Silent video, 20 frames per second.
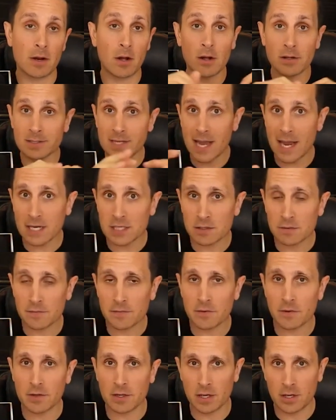all tax
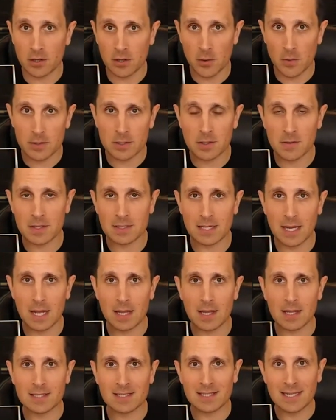deferred can go into this
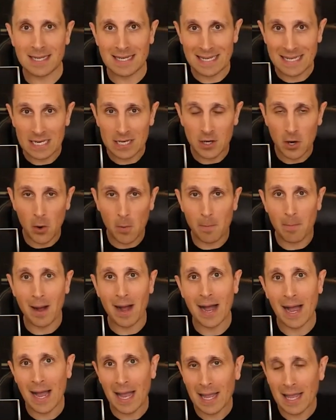LLC and he can go
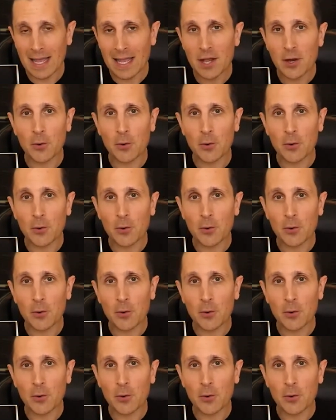buy